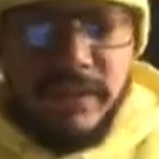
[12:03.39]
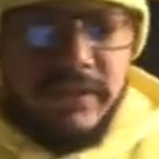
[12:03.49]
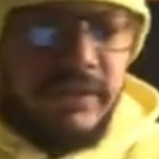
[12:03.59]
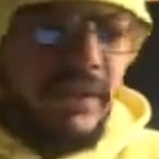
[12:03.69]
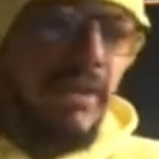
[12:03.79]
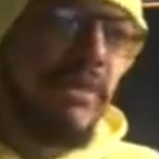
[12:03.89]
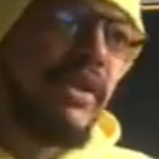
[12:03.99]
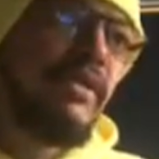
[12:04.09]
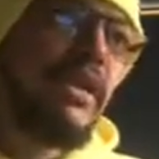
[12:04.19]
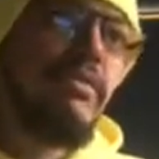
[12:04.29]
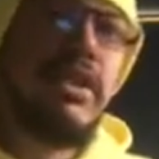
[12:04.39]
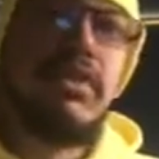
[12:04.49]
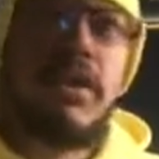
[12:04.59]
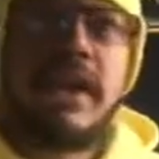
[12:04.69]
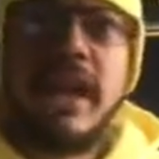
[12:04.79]
because the government is said to be
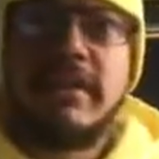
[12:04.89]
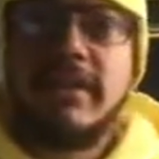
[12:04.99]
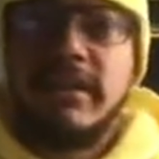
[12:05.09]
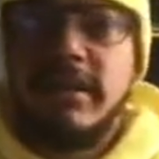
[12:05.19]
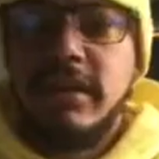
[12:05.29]
20 heads,